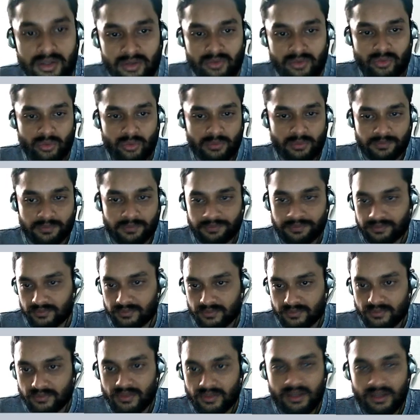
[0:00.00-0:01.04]
So
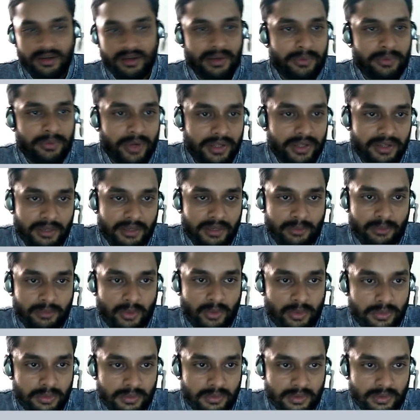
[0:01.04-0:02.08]
now you can remove
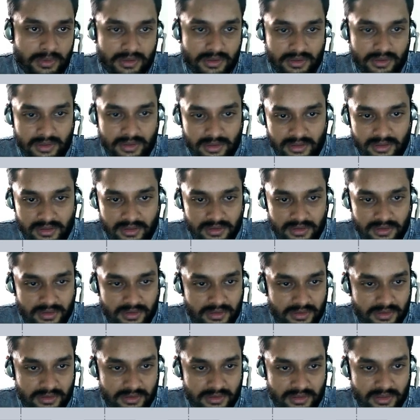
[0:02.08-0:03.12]

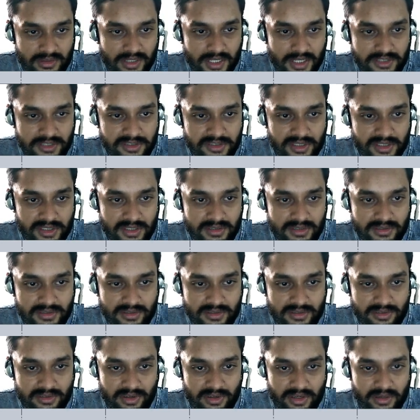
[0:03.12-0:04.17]
the next thing,
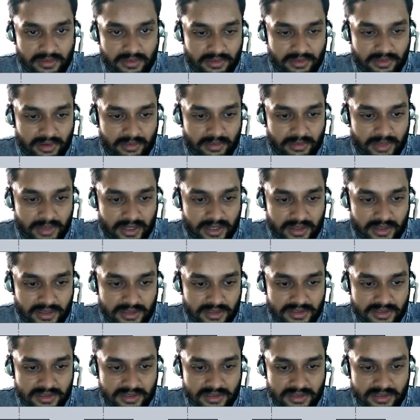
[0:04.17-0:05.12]
trim entities.